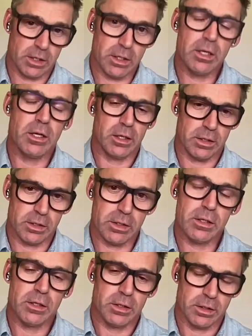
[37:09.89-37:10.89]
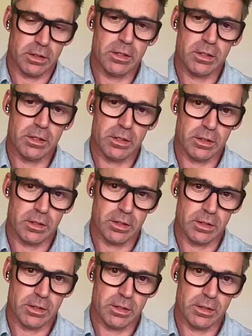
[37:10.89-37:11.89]

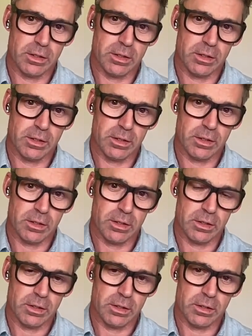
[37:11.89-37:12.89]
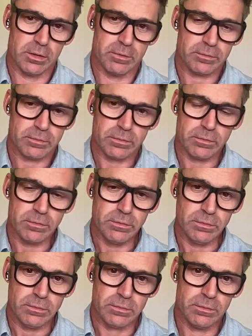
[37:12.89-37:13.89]
No words are spoken by the person on screen.